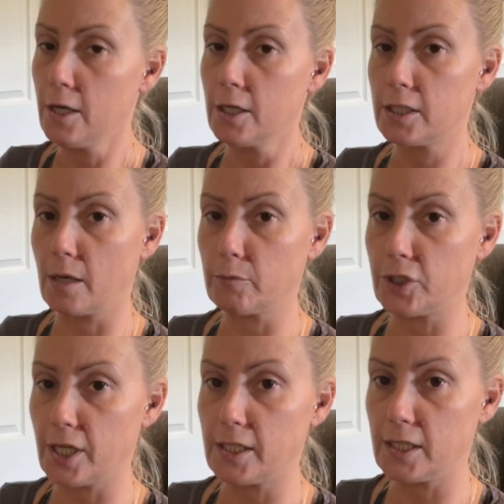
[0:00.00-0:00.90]
some
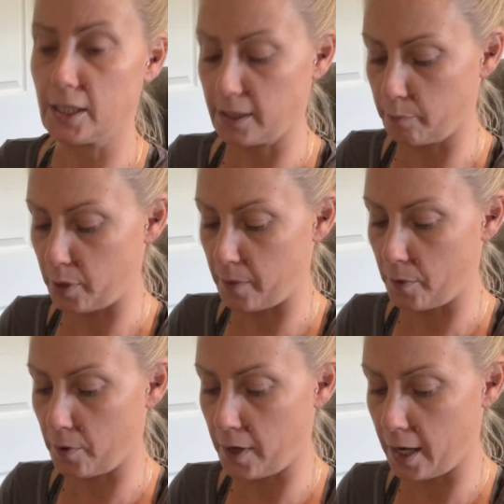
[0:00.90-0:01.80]
shits to some
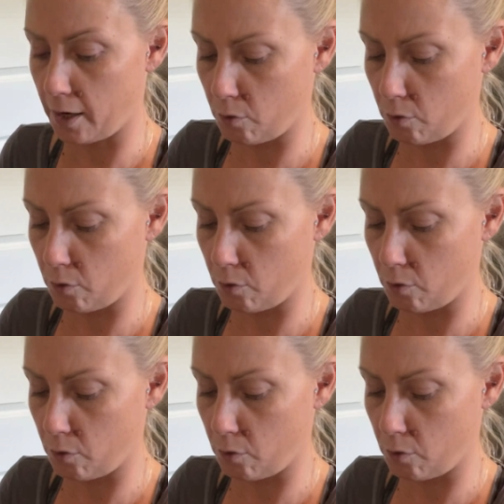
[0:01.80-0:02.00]
people here.